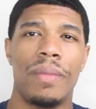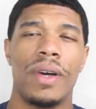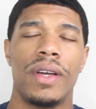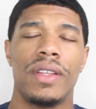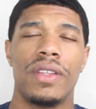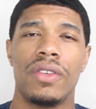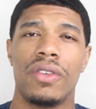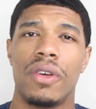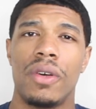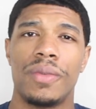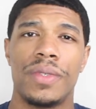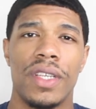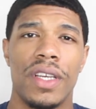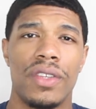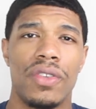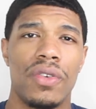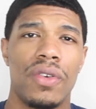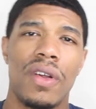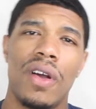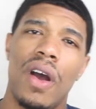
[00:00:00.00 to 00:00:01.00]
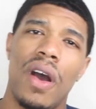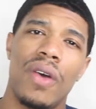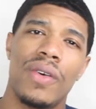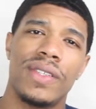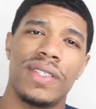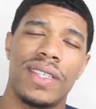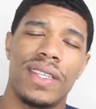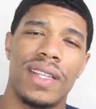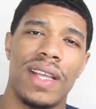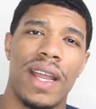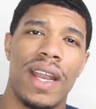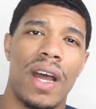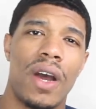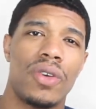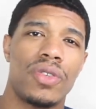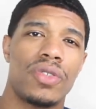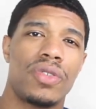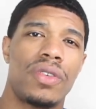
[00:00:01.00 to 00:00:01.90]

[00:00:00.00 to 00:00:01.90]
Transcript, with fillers: But you know what I'm saying? You can always get that out.